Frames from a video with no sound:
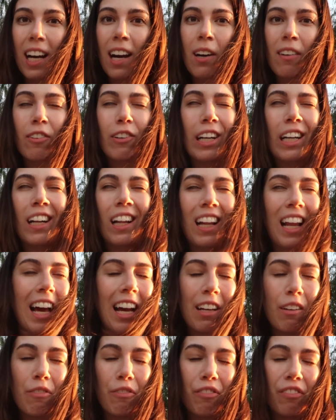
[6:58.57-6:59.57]
our
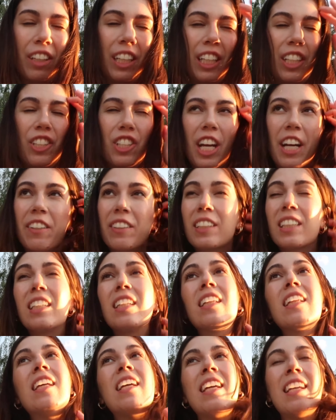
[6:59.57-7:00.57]
life in general.